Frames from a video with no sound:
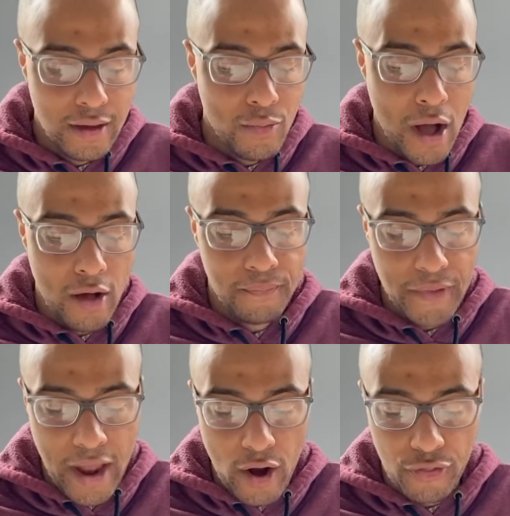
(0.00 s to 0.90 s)
Well,
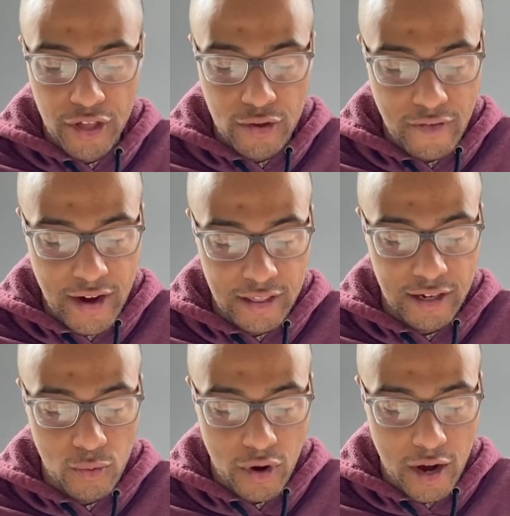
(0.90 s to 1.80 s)
I don't think you have anything
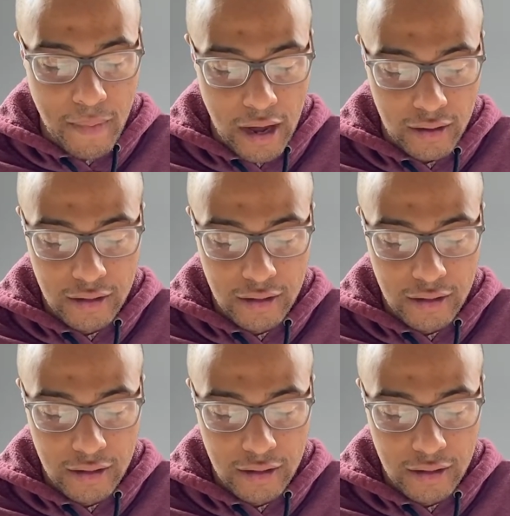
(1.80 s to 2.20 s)
to worry about.